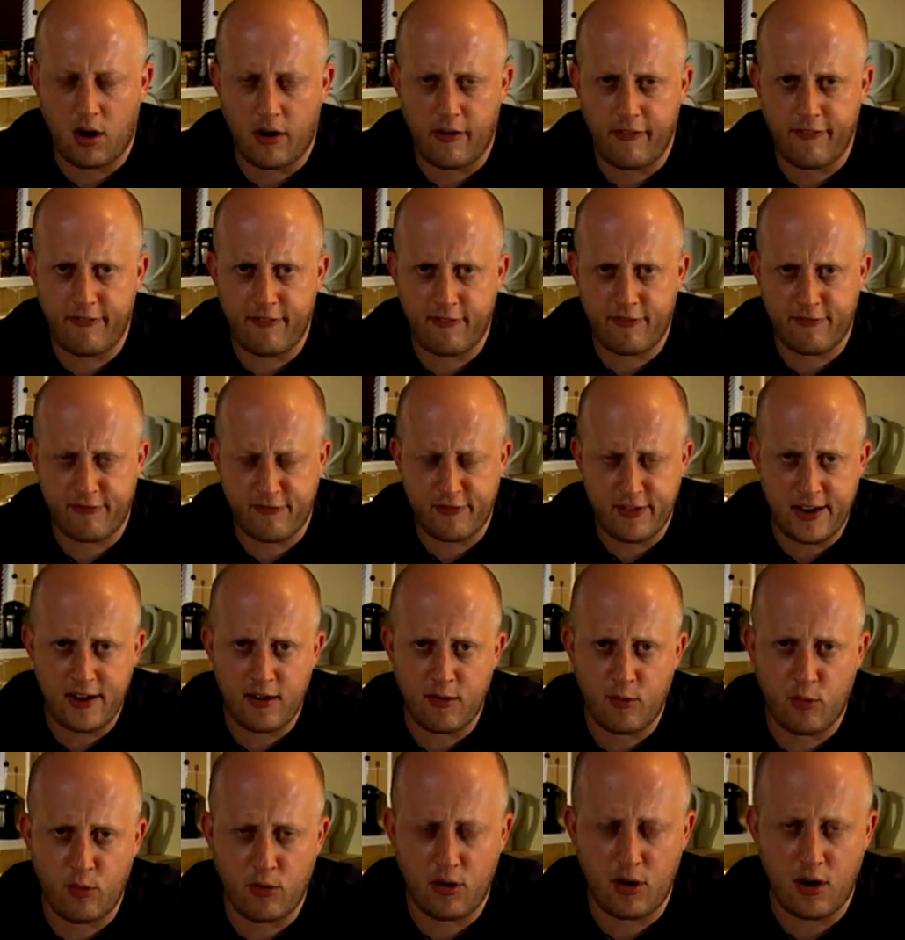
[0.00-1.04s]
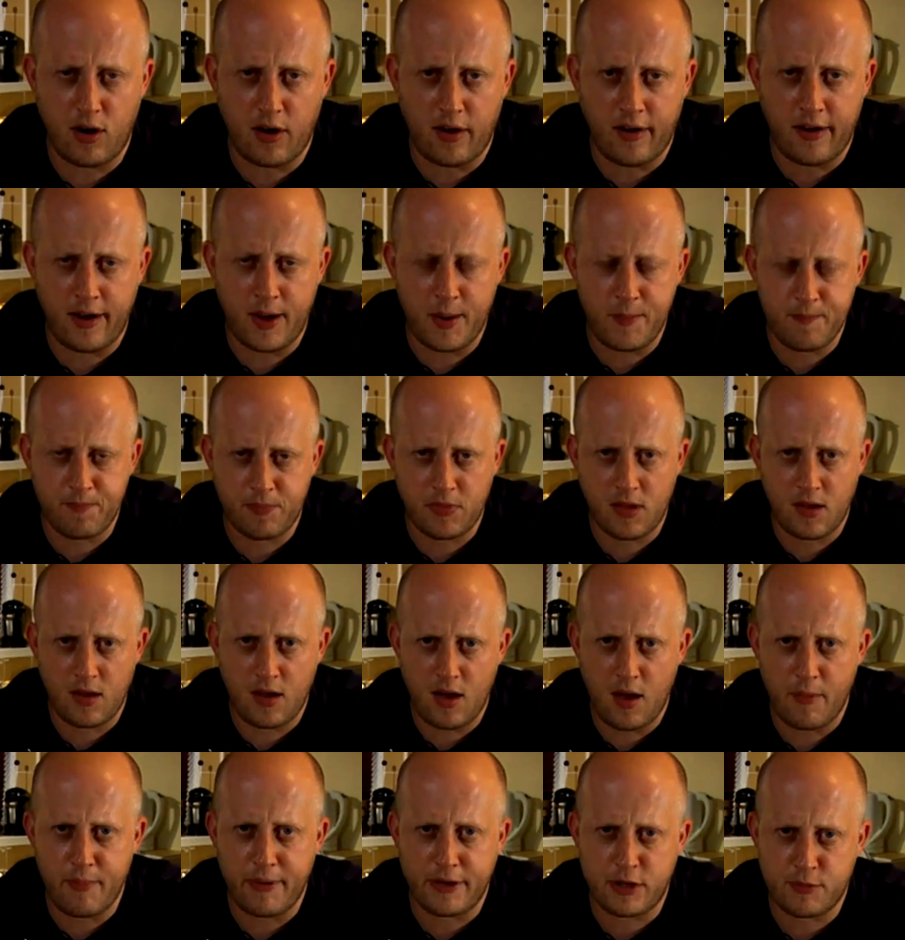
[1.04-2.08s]
I feel
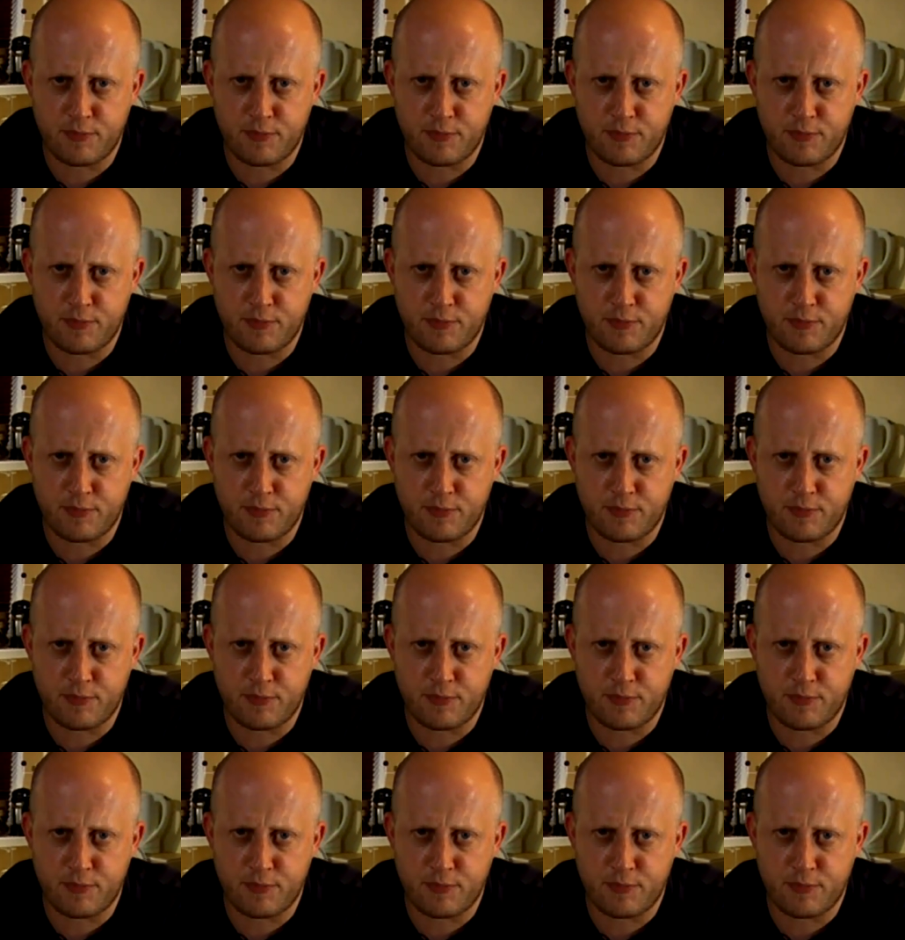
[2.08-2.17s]
a bit